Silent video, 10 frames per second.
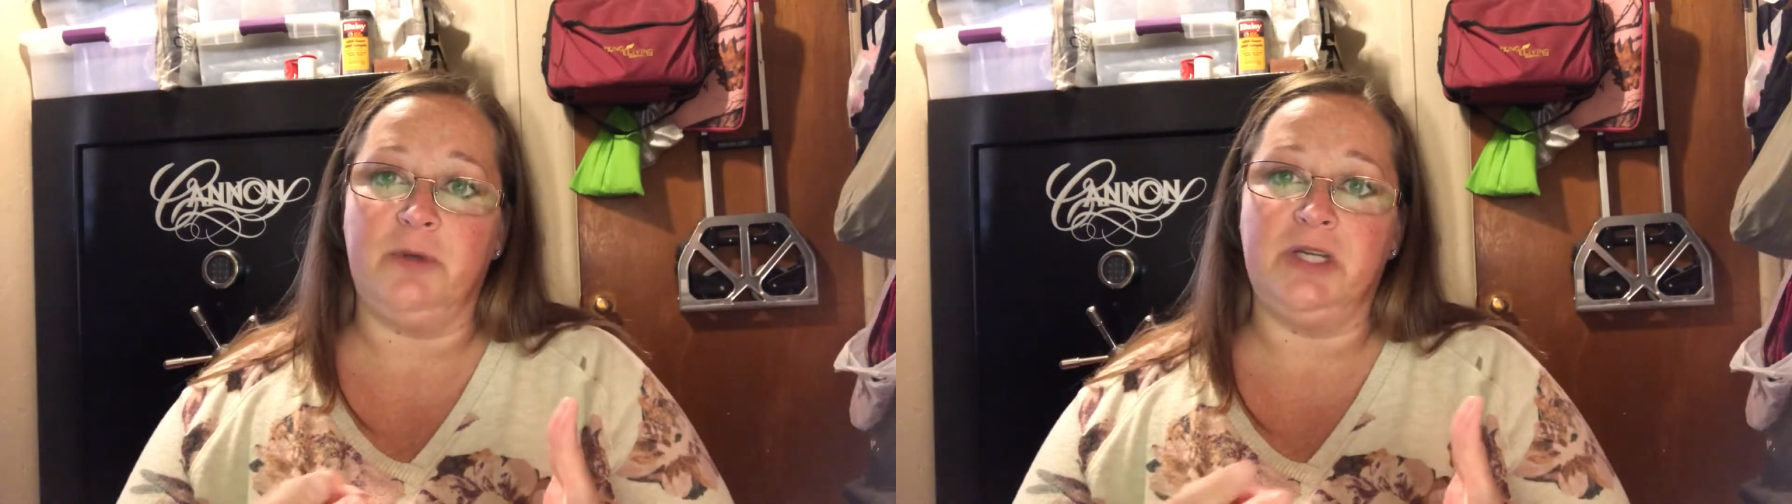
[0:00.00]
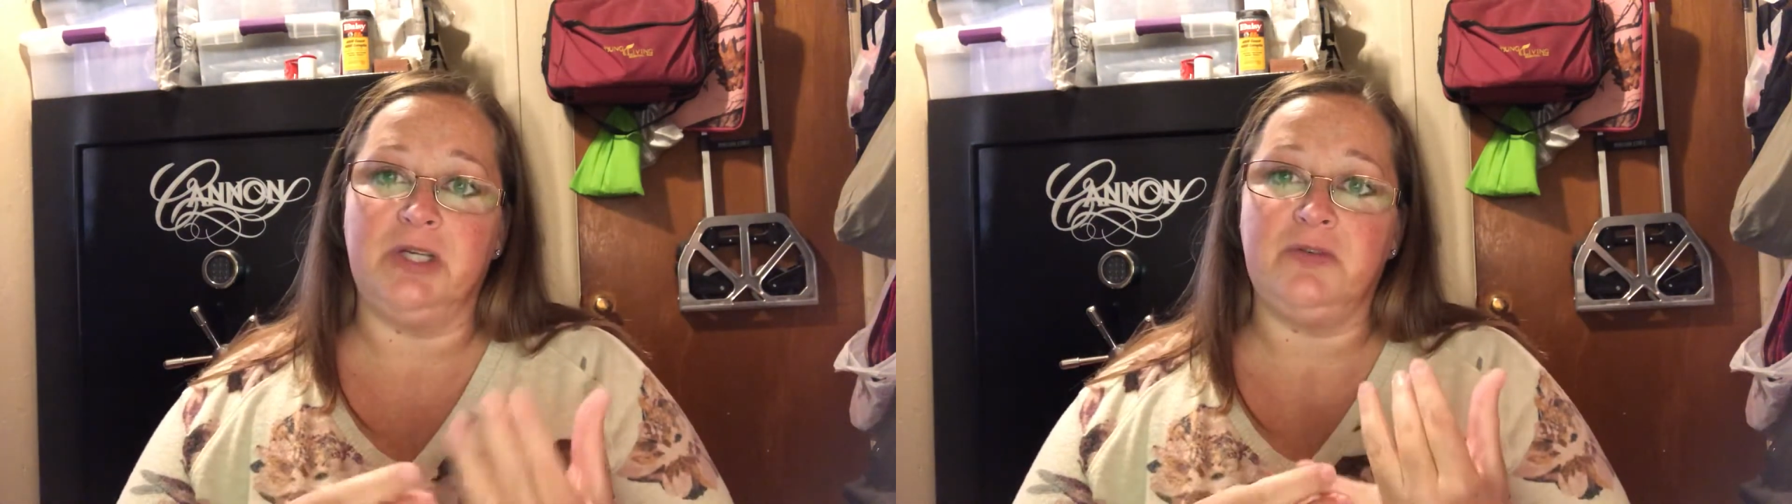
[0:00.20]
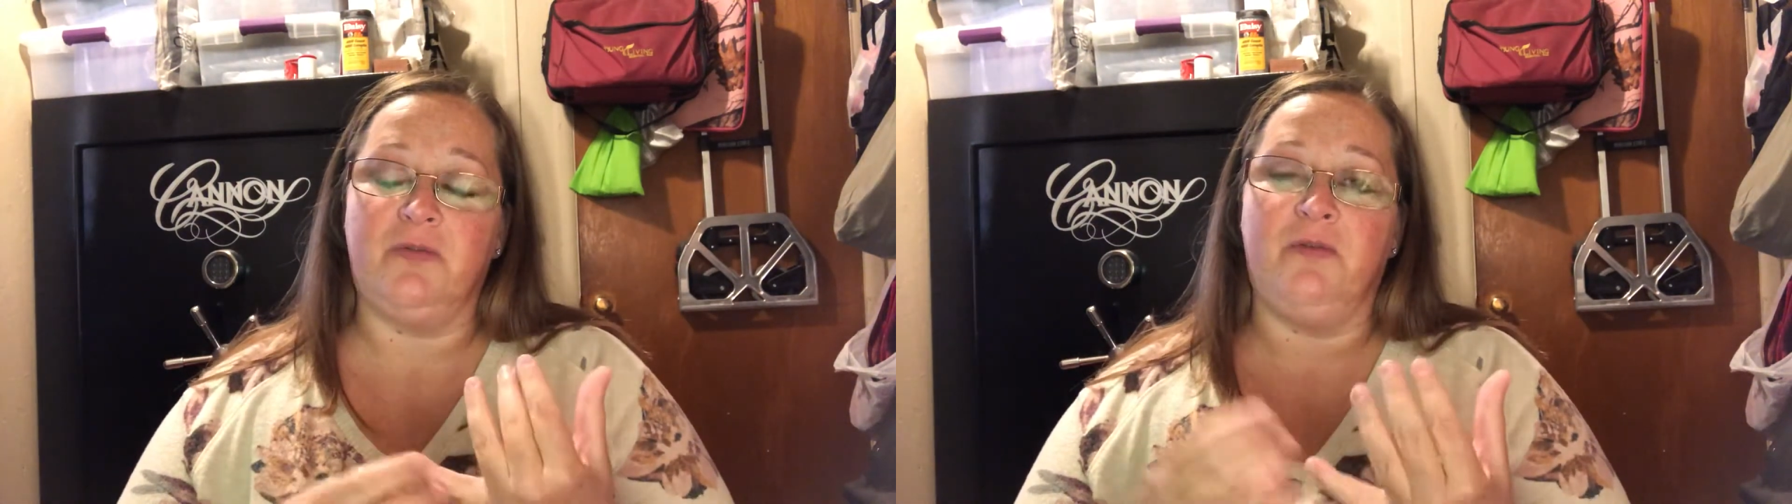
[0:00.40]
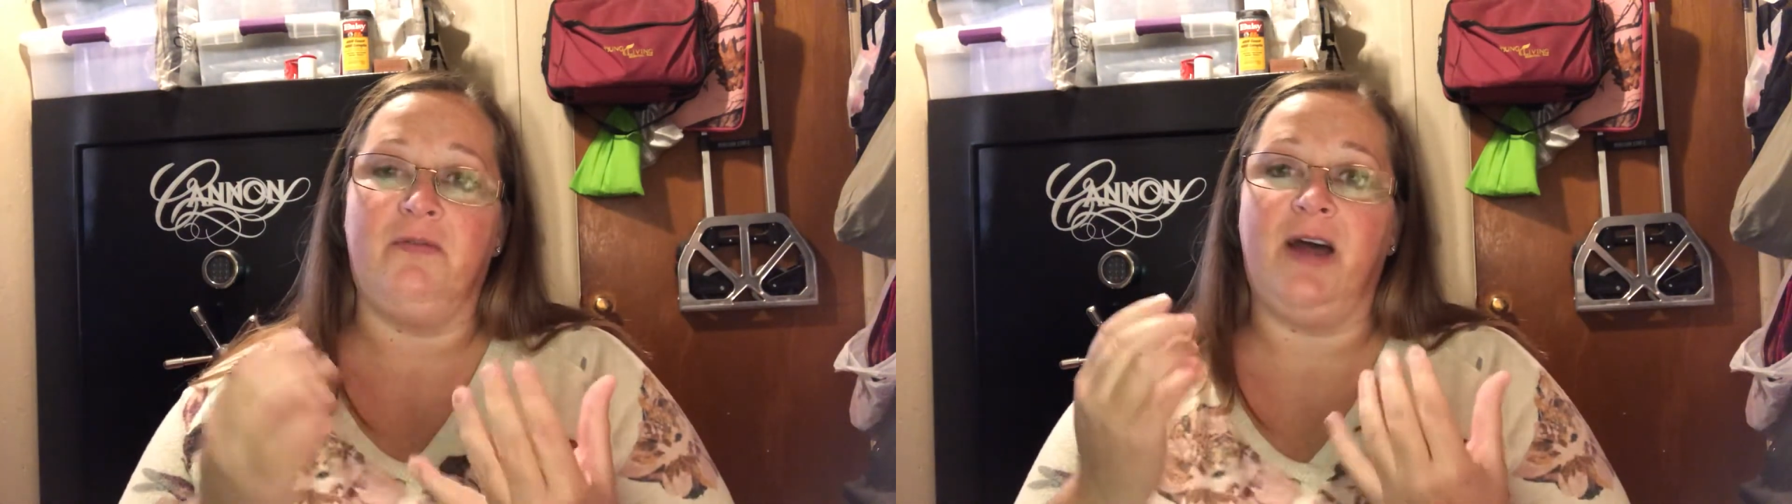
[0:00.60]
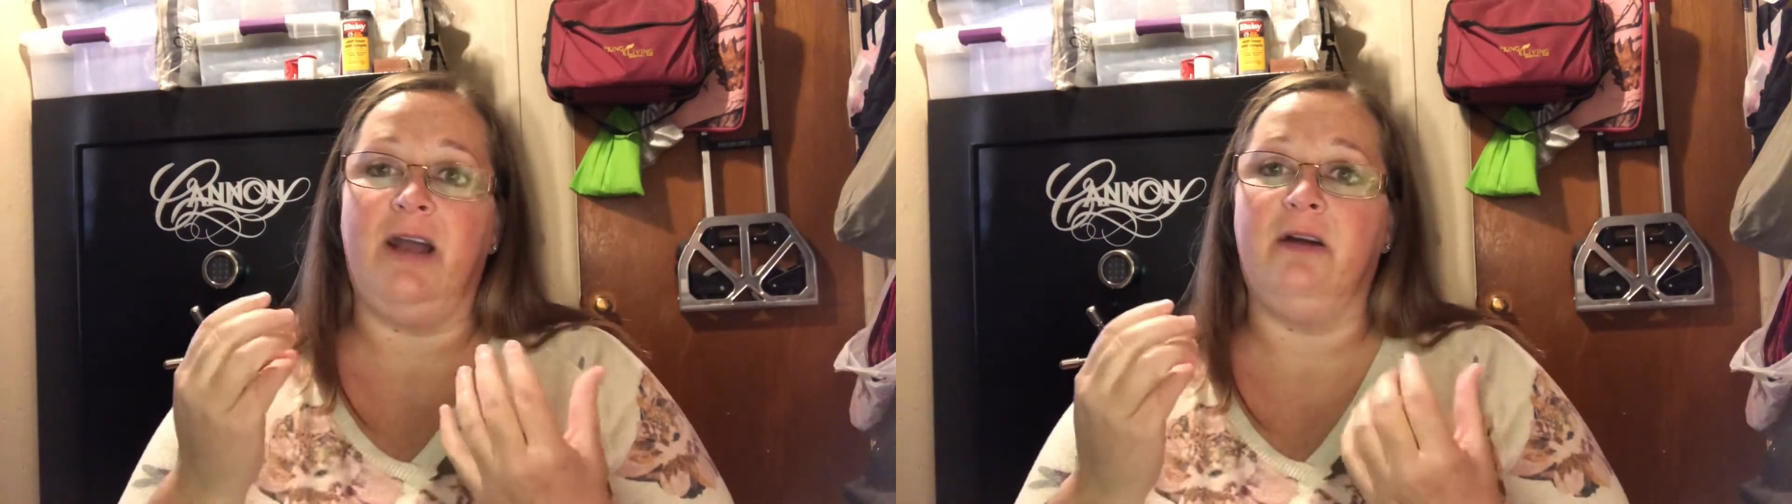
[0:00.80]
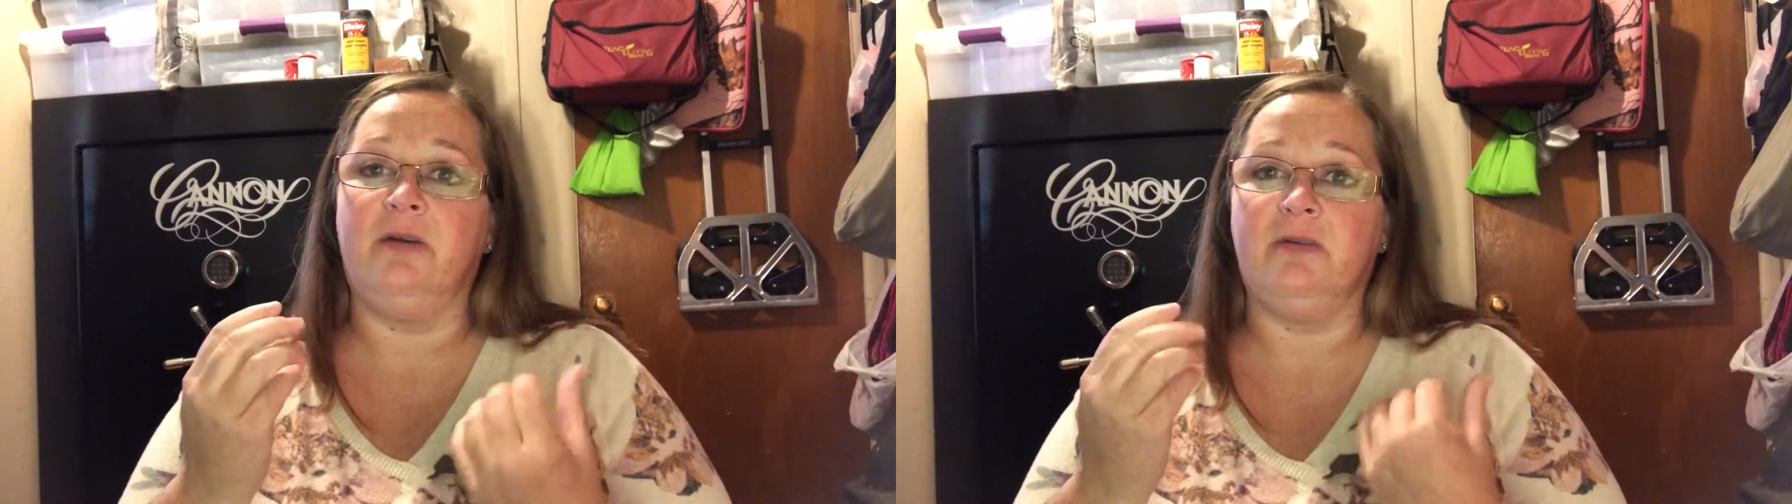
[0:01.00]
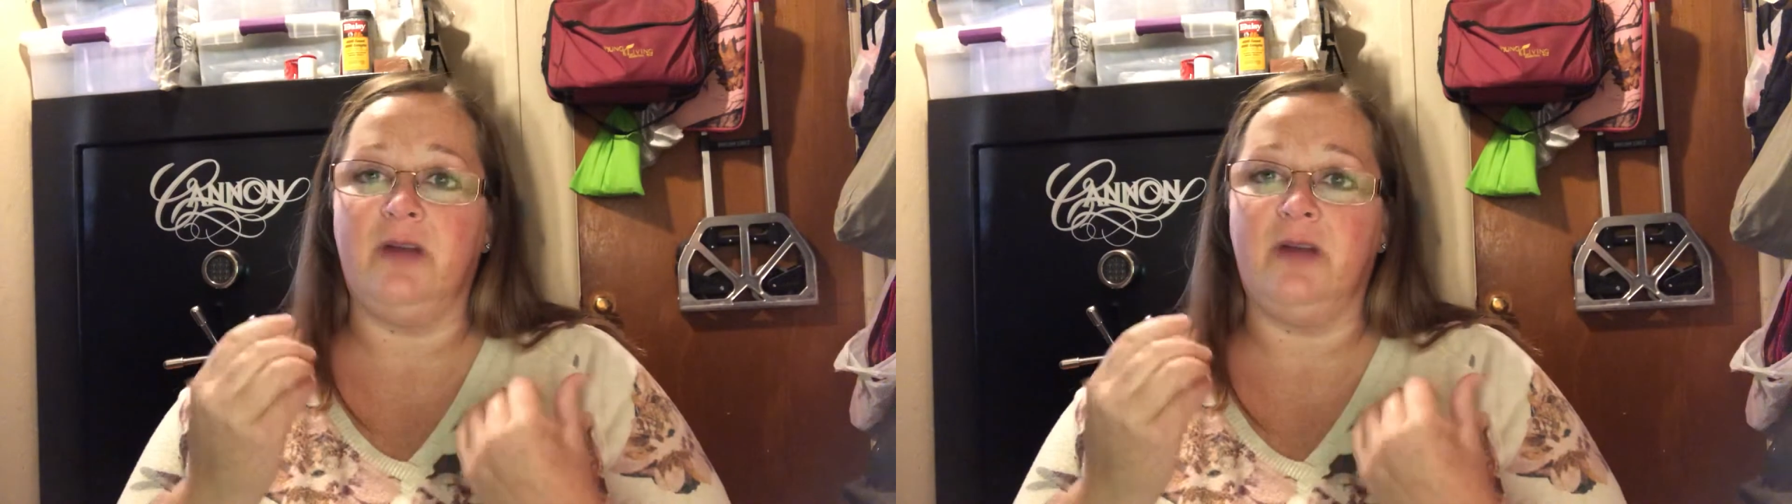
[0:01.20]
protection for fire